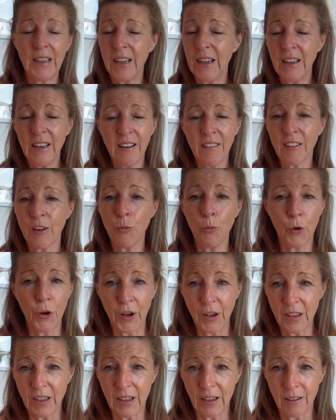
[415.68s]
it isn't
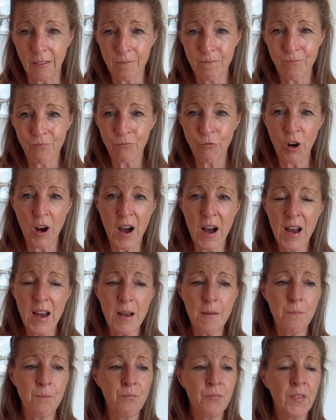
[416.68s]
working, right?